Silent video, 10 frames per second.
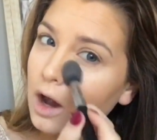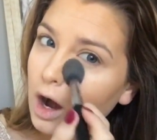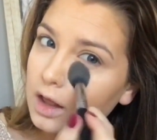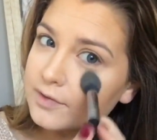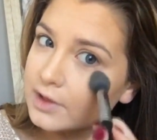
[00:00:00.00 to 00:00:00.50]

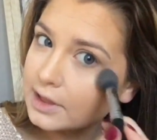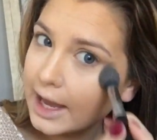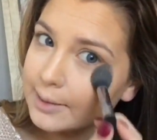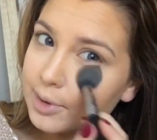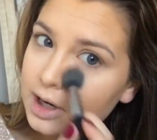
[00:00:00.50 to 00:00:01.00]
all of the
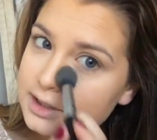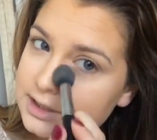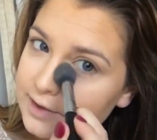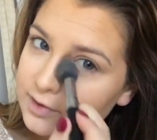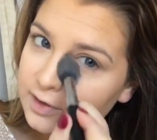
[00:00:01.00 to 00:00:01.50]
light parts
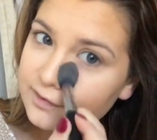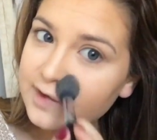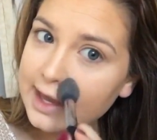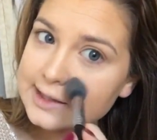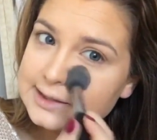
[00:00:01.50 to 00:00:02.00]
of your
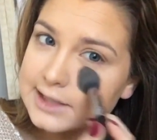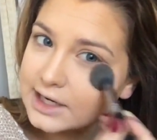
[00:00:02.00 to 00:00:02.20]
face.